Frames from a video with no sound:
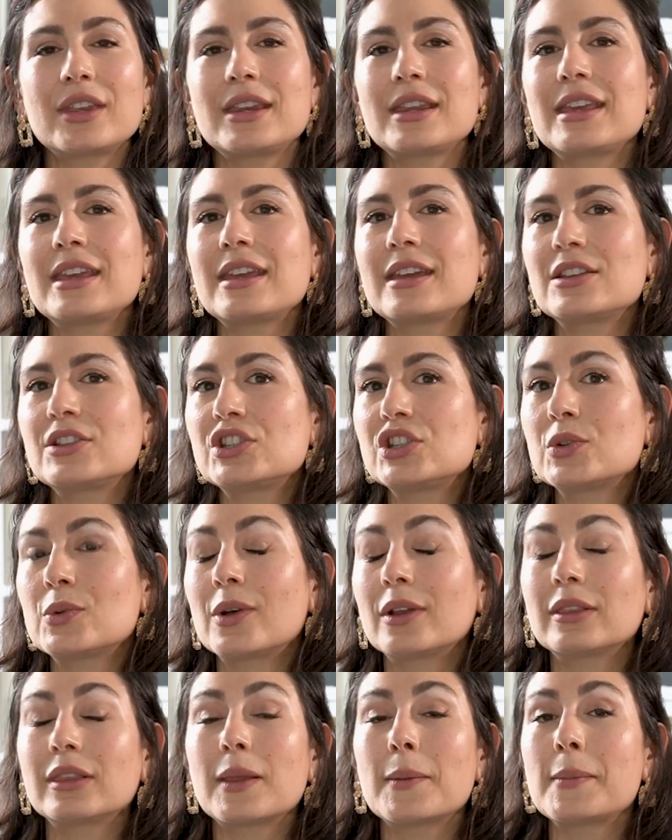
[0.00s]
need to
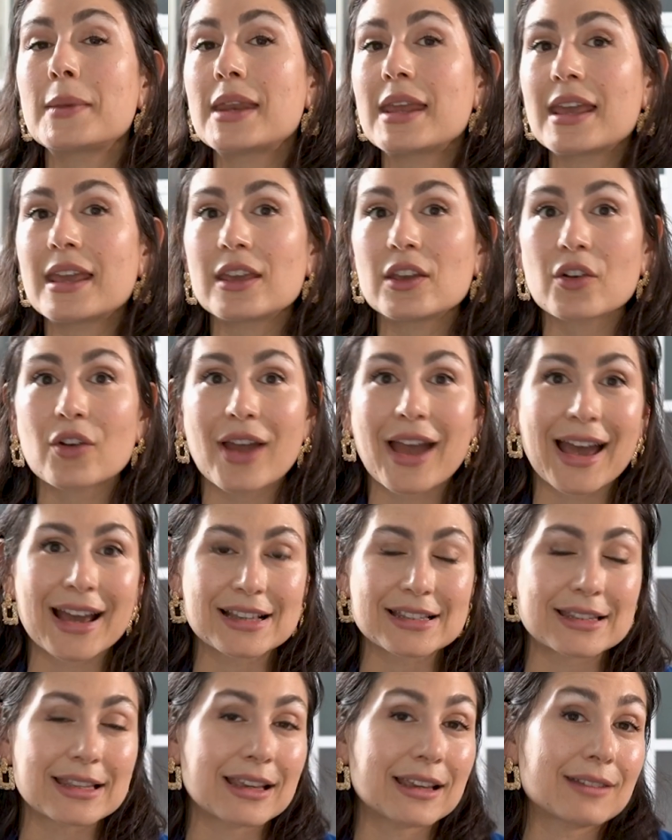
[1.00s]
eliminate your
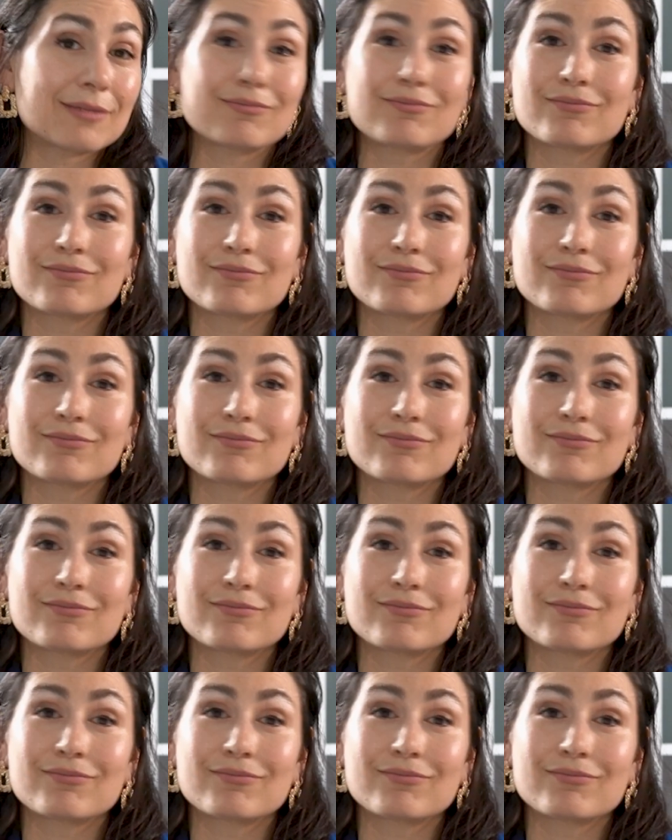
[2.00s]
accent